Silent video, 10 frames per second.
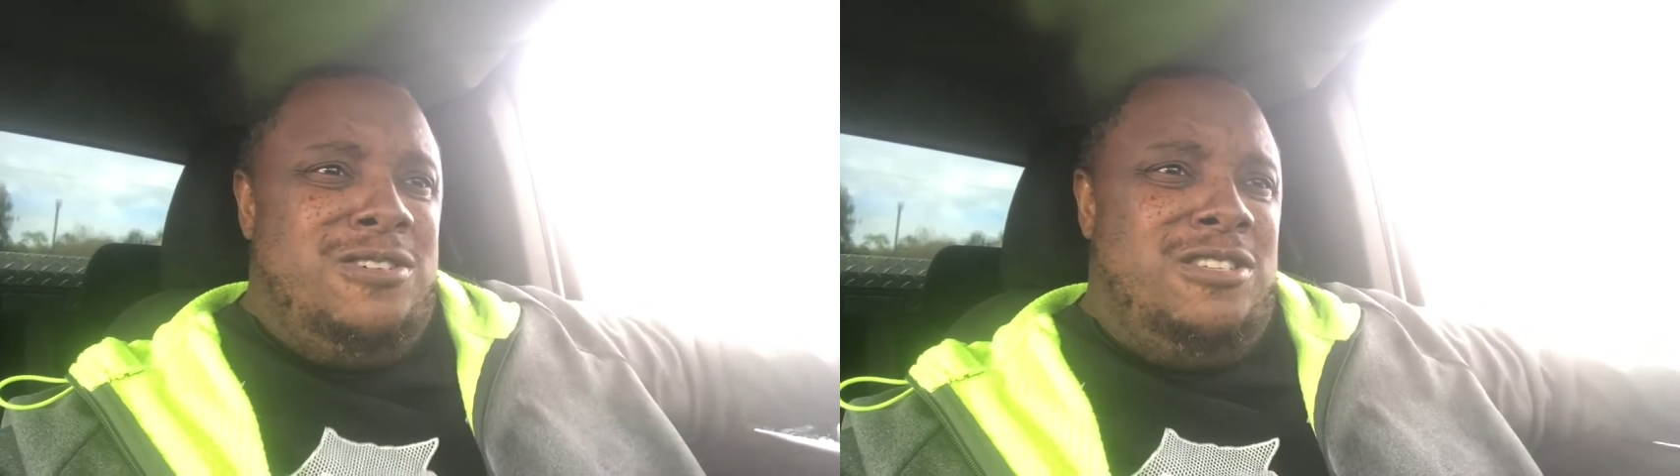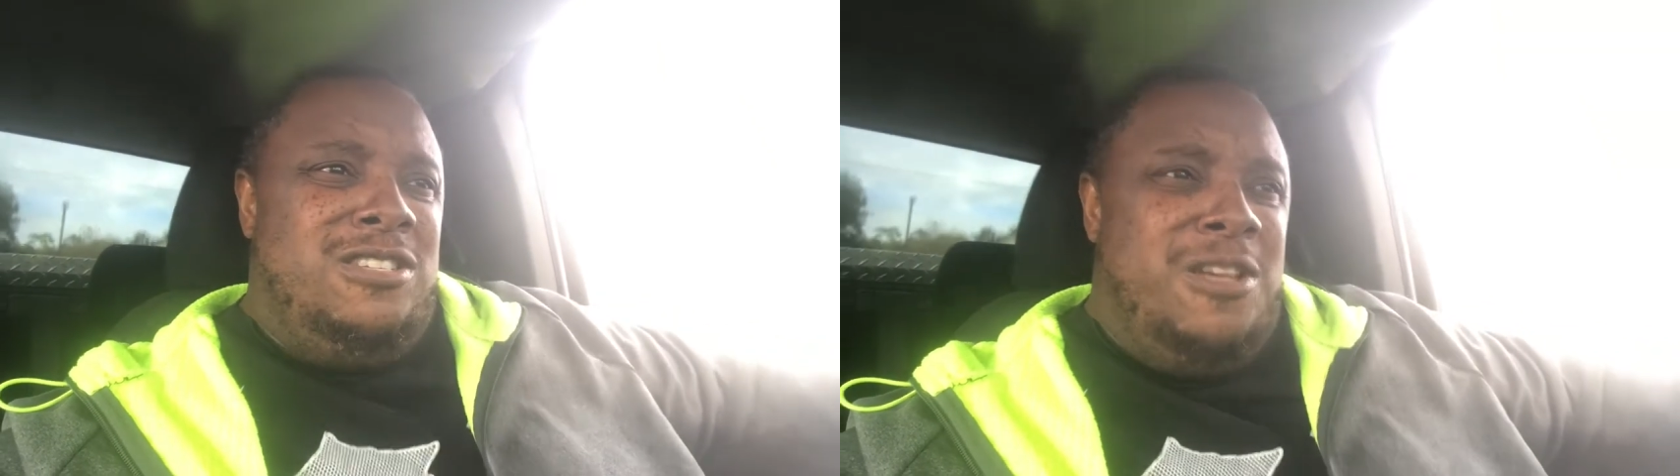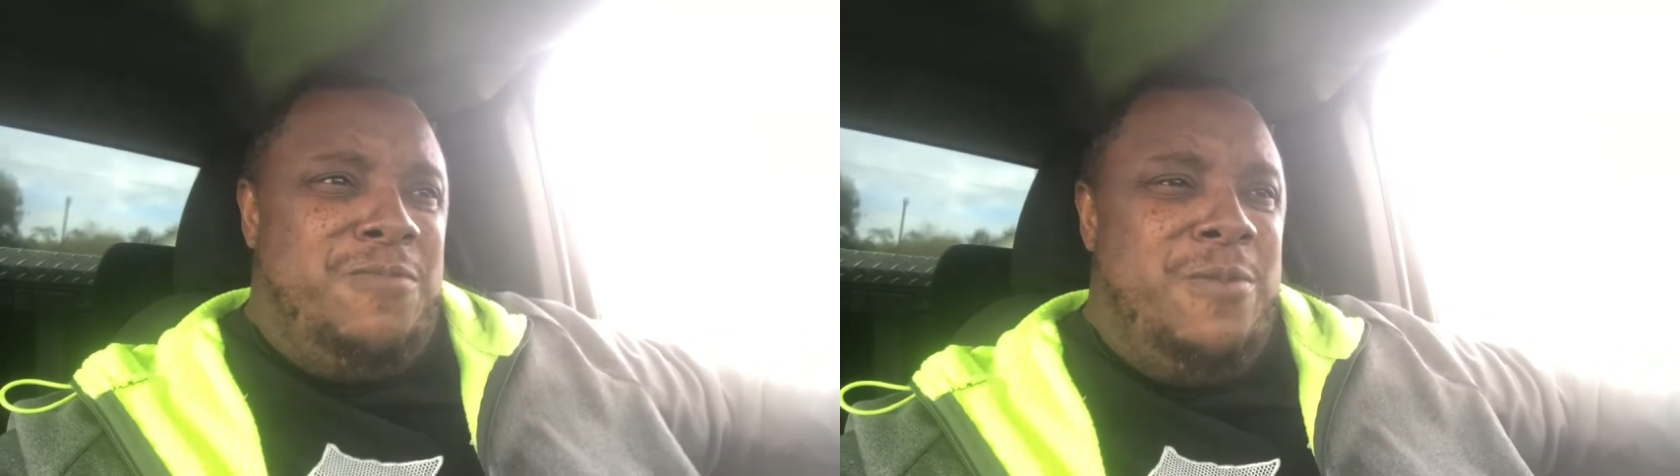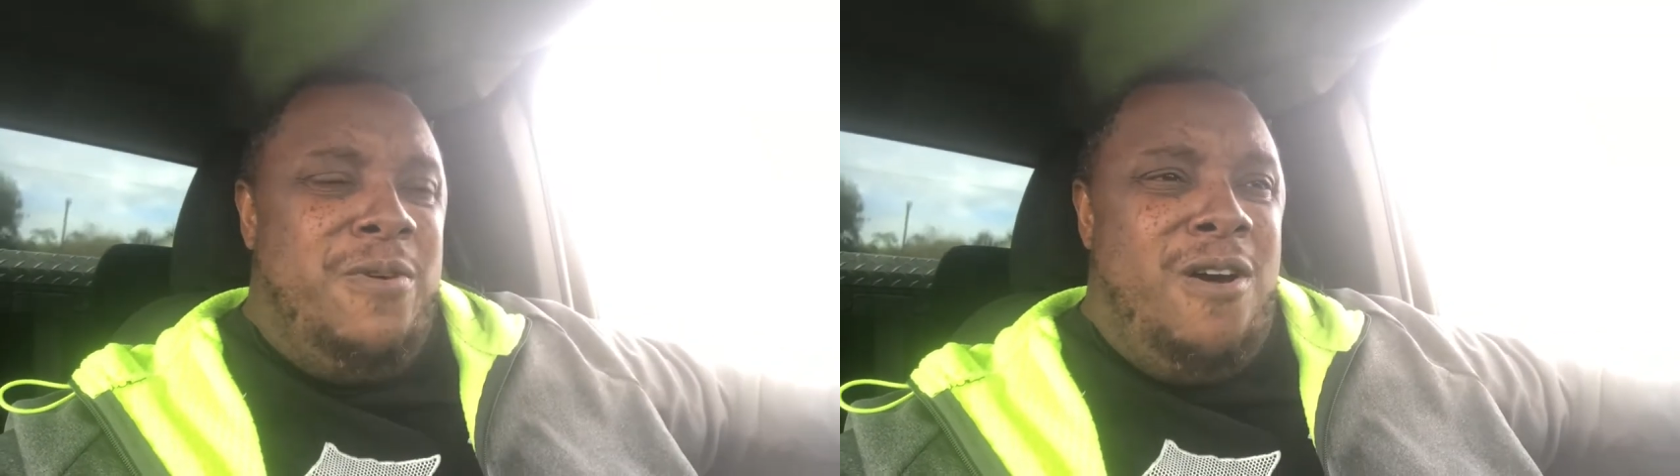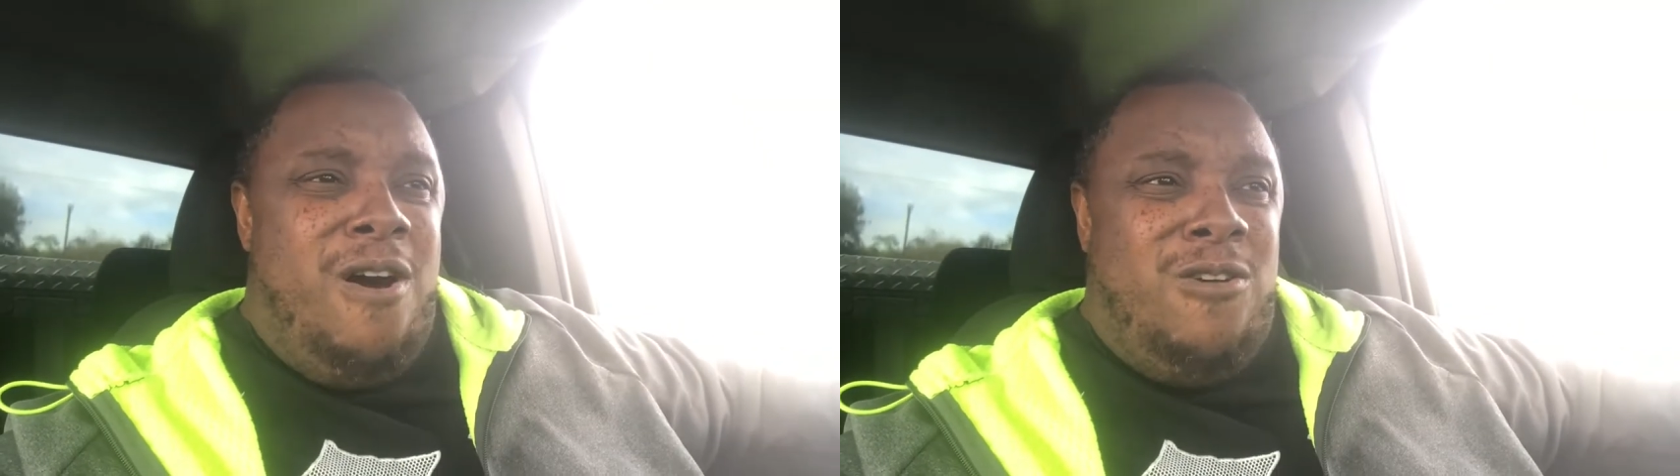some
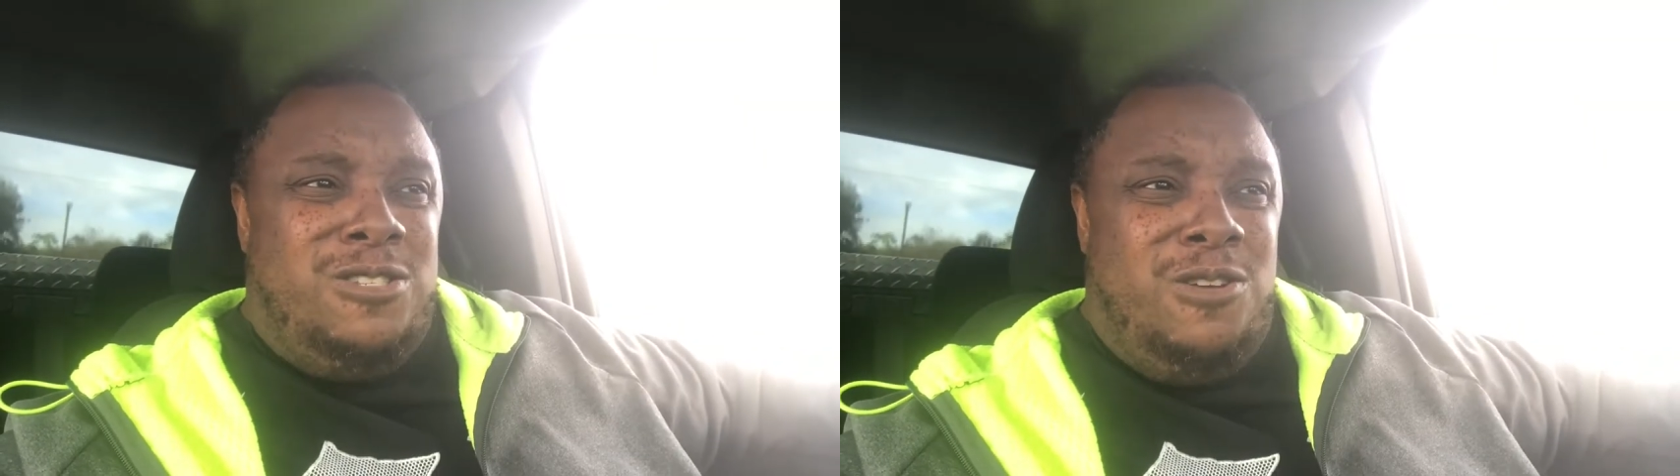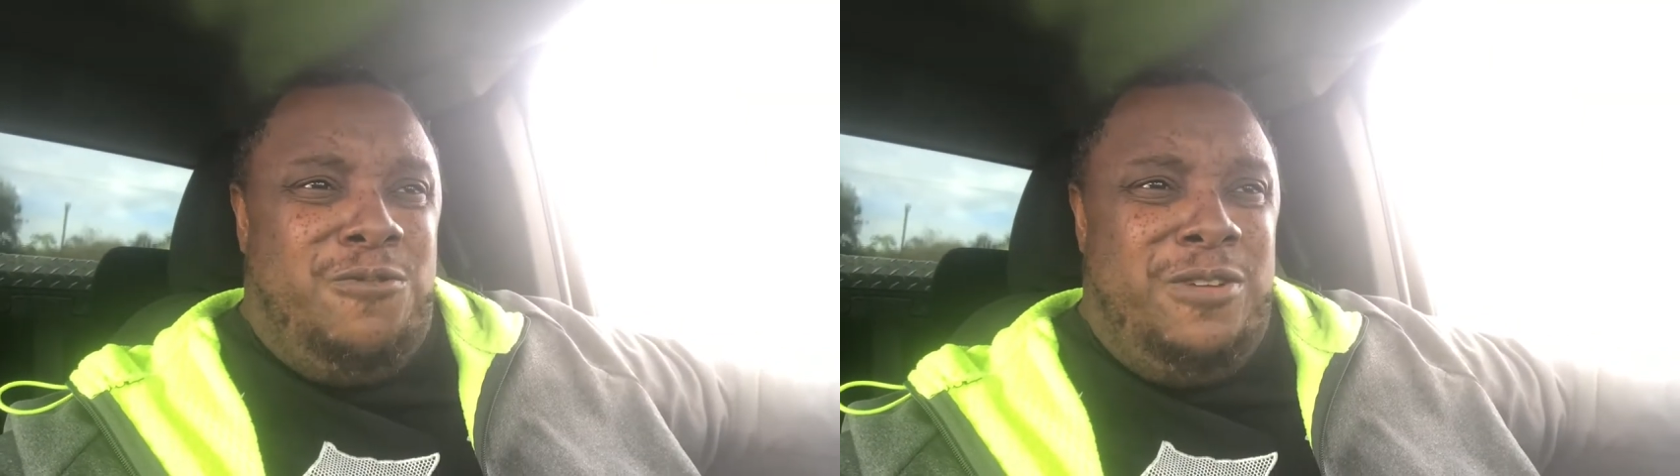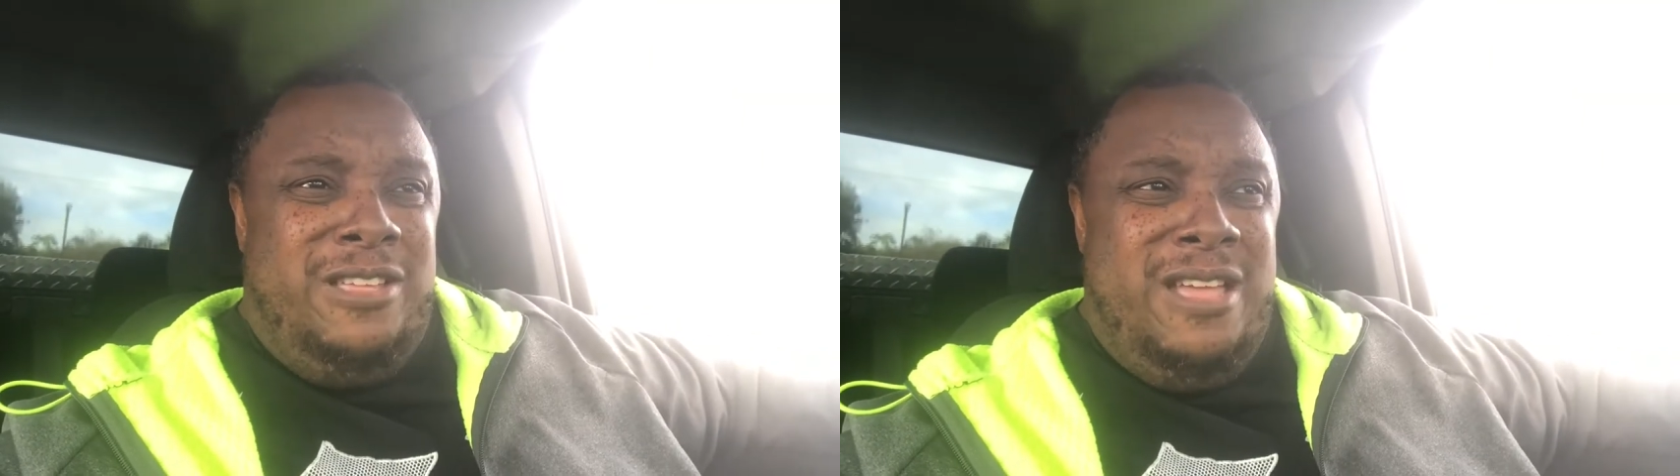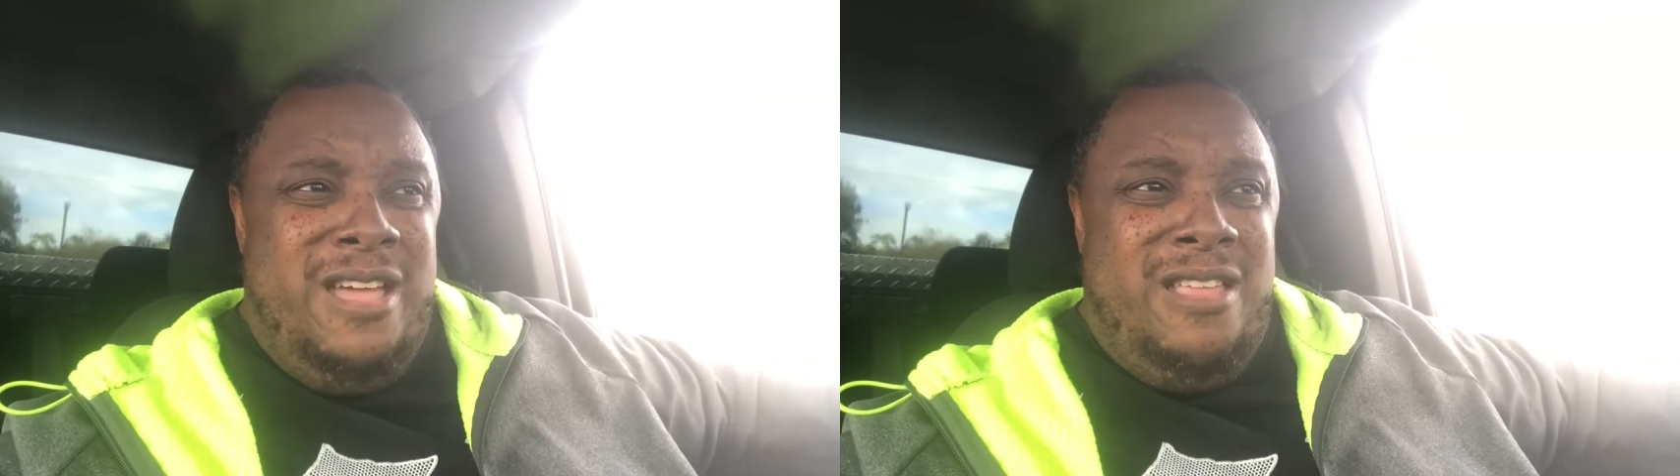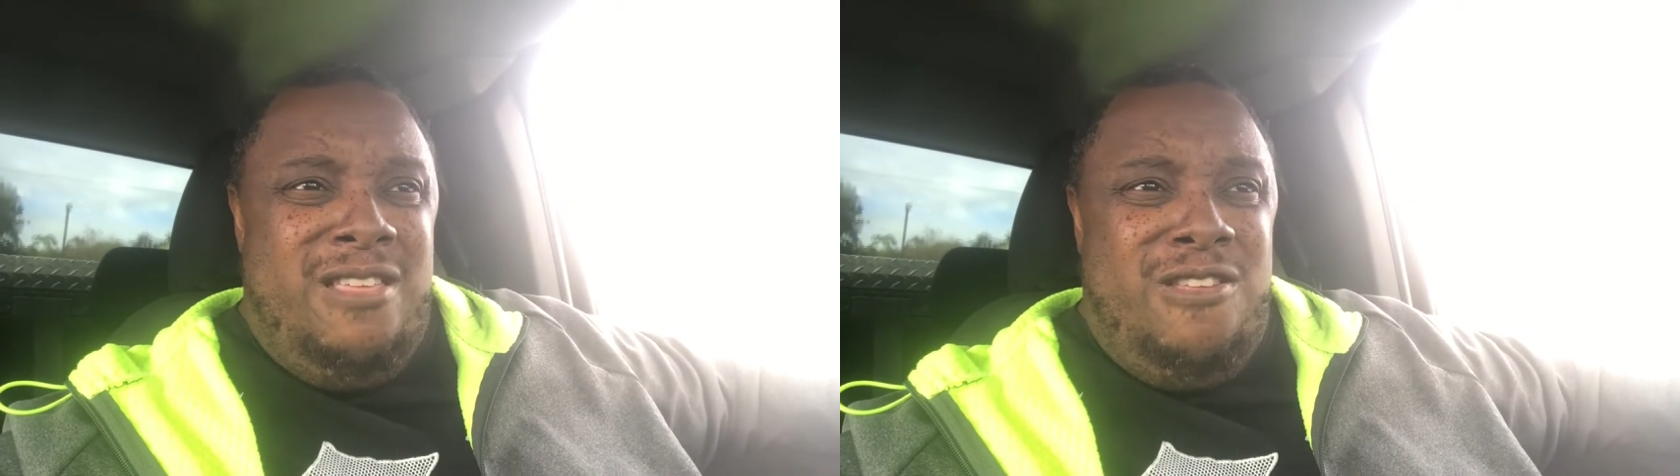people also
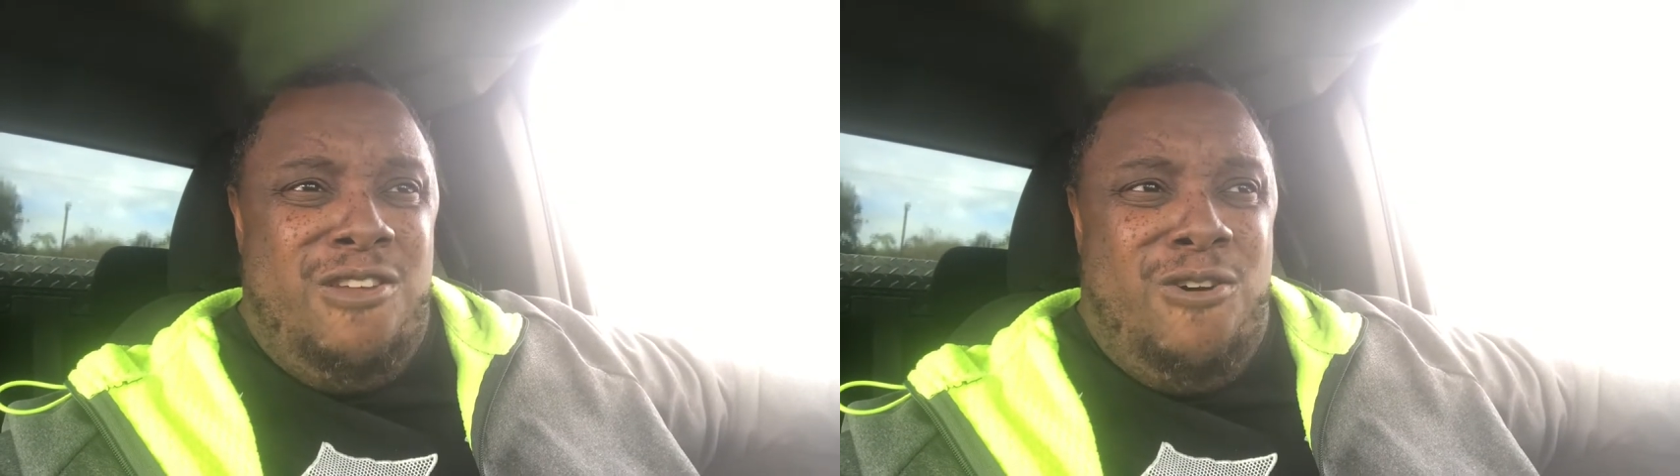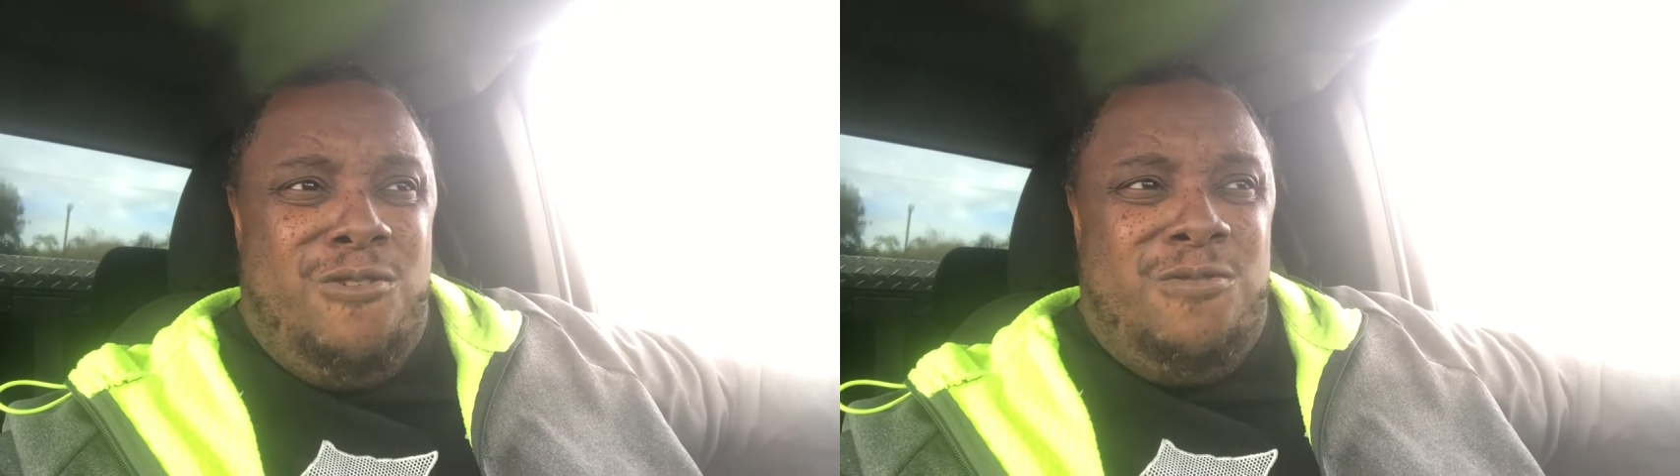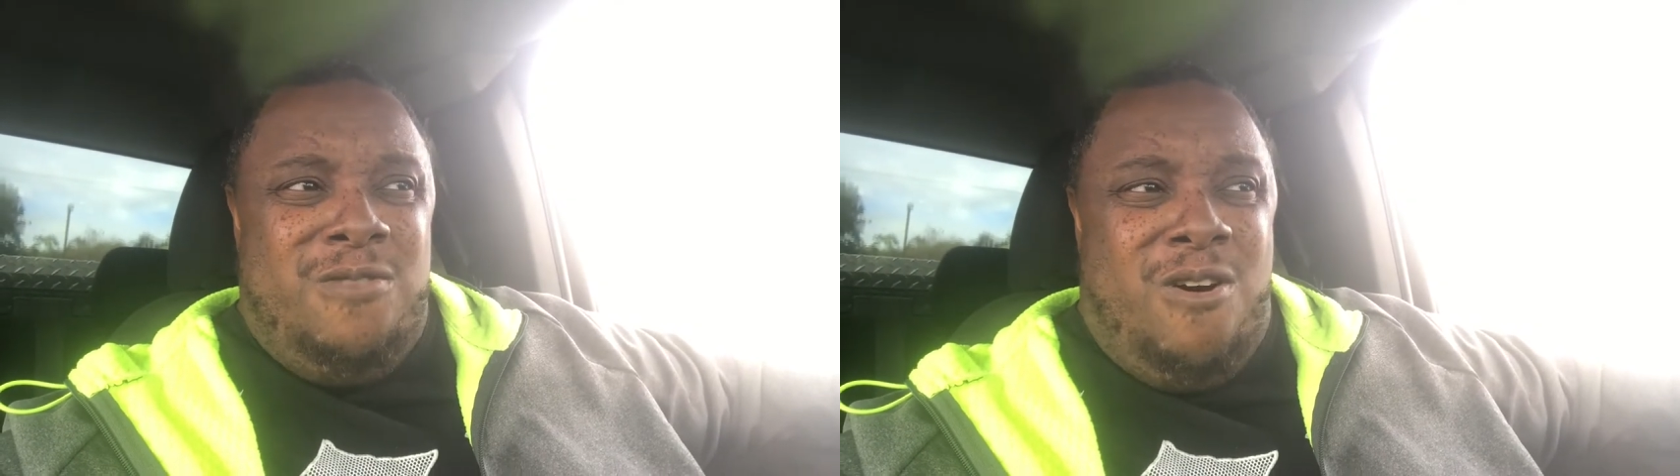forget, you know,